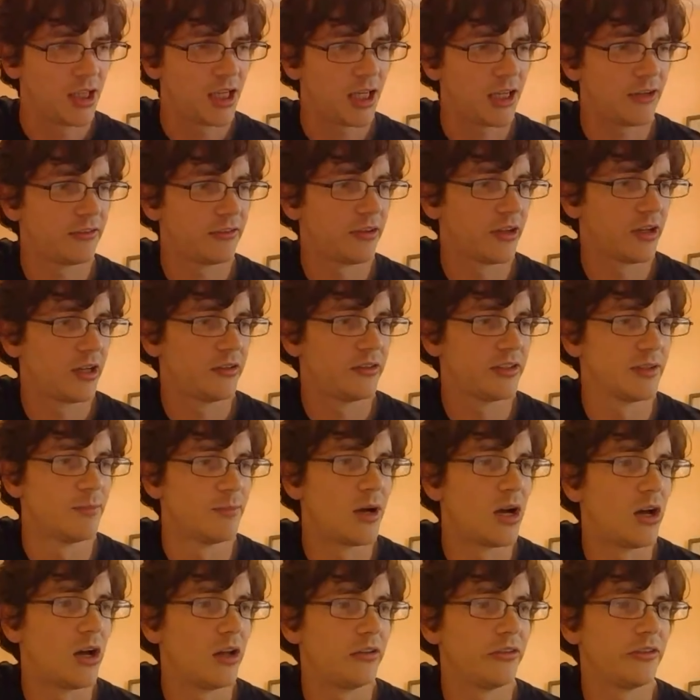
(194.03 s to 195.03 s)
if the
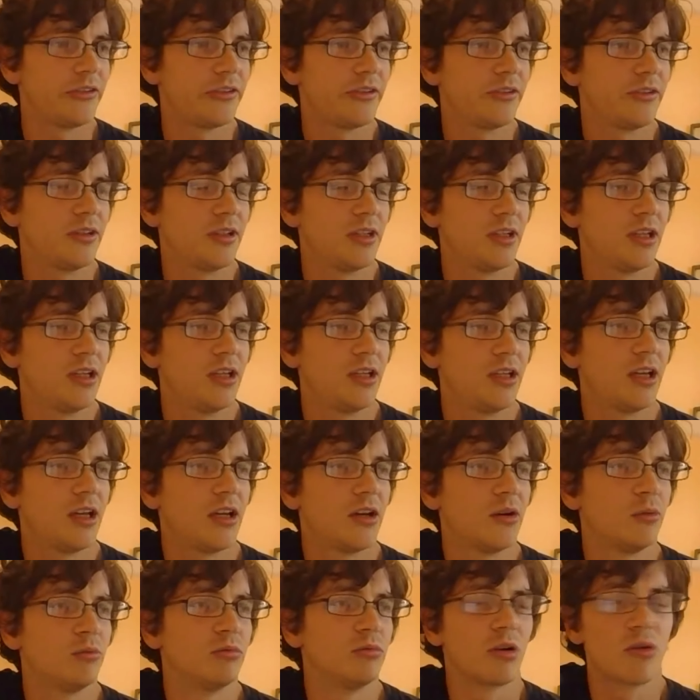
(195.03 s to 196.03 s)
demand
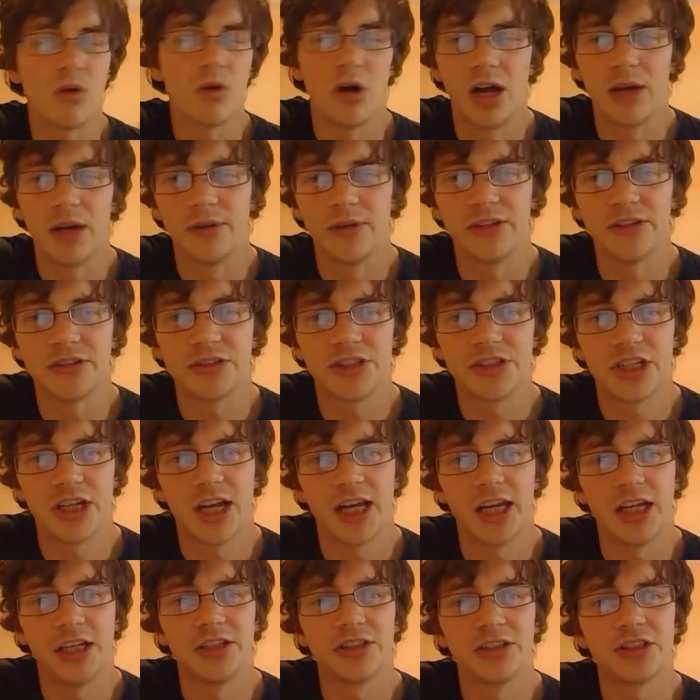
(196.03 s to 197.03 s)
requirements
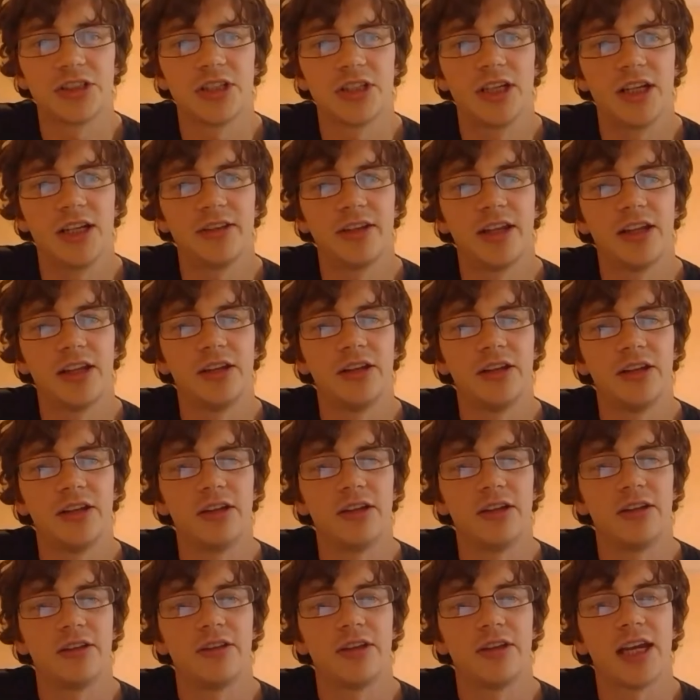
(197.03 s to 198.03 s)
change,
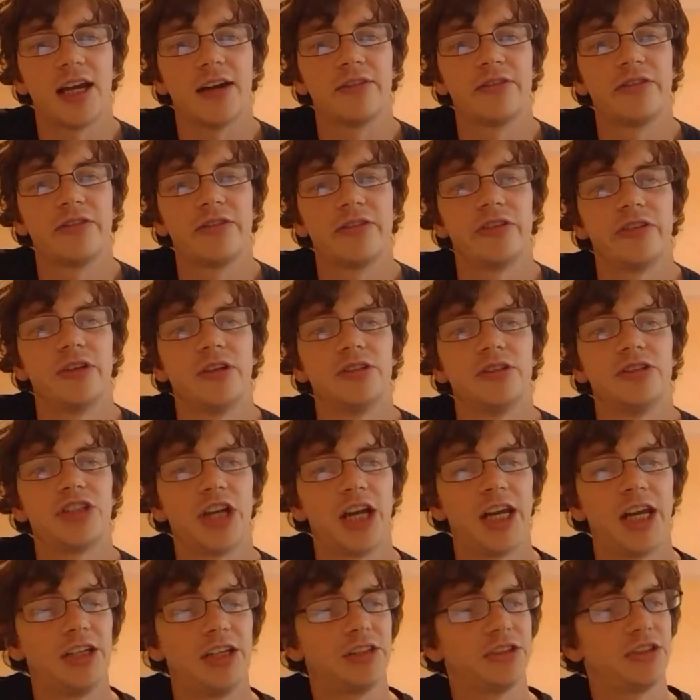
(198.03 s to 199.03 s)
then they have to
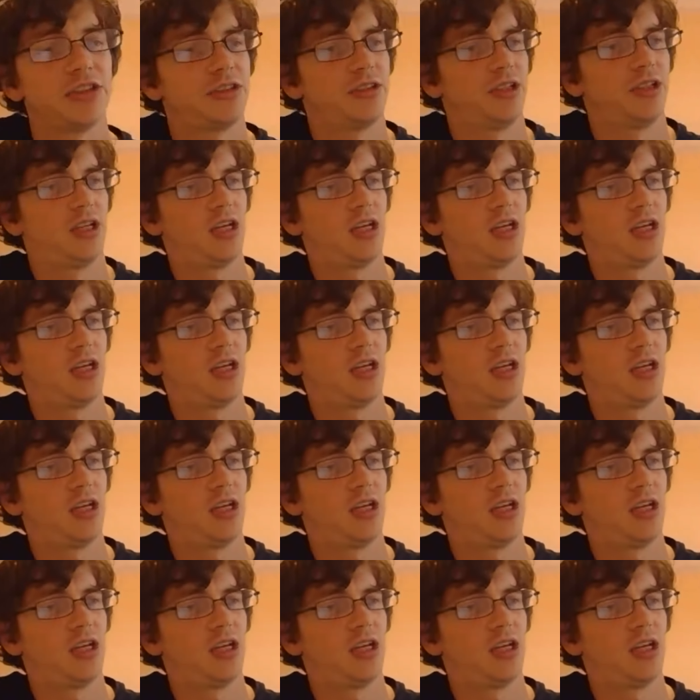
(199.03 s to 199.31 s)
change